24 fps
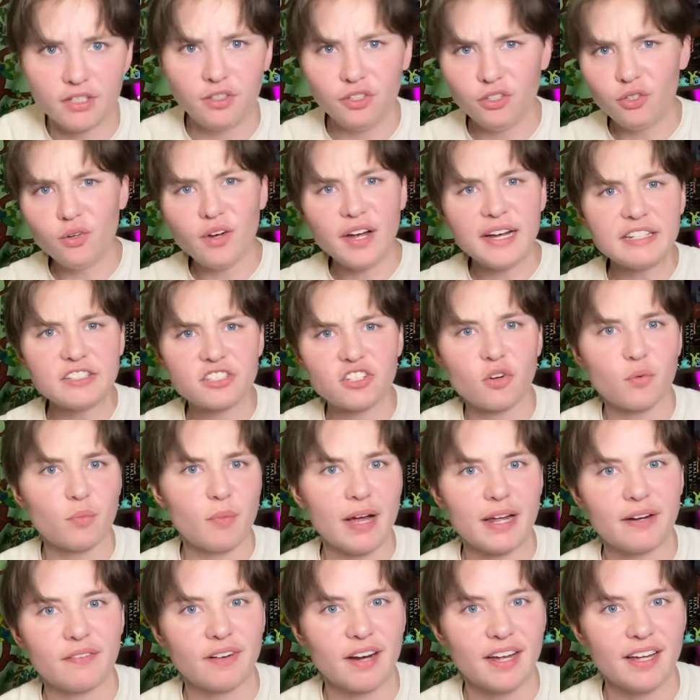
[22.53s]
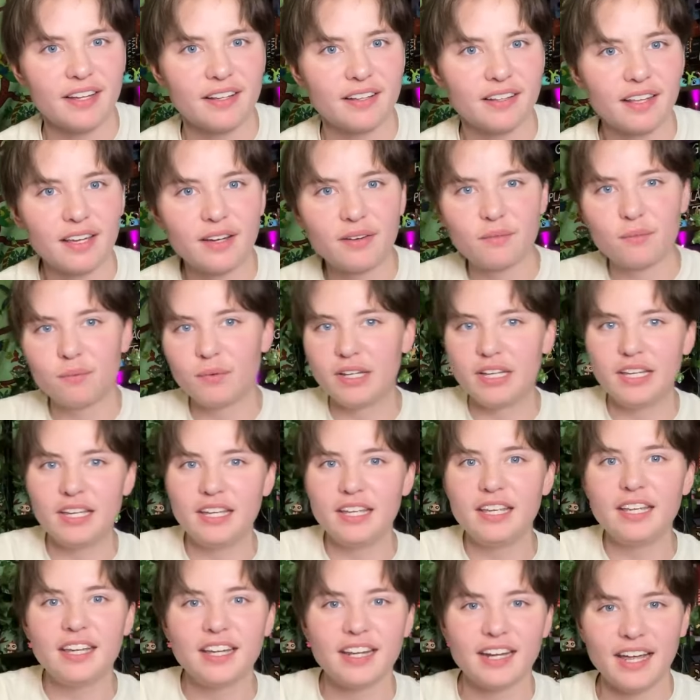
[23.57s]
You guys don't mind, right? Like, he,
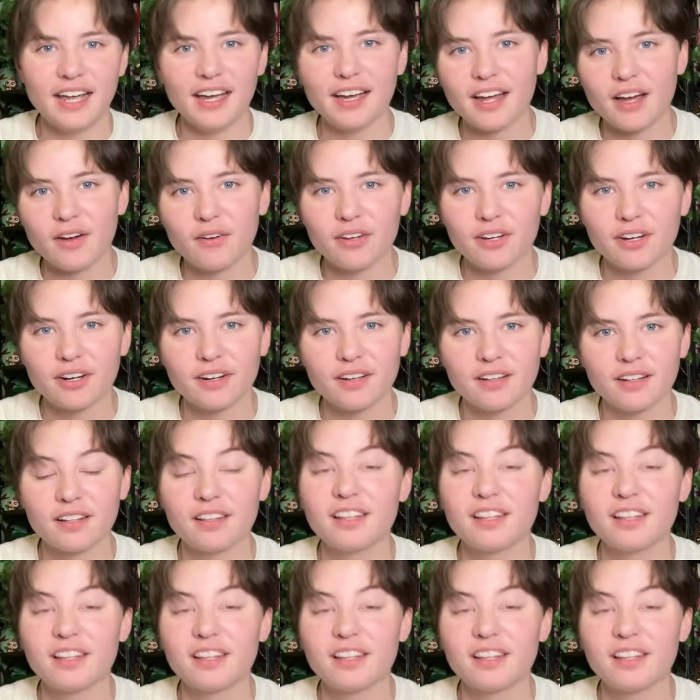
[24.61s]
he can hang out here.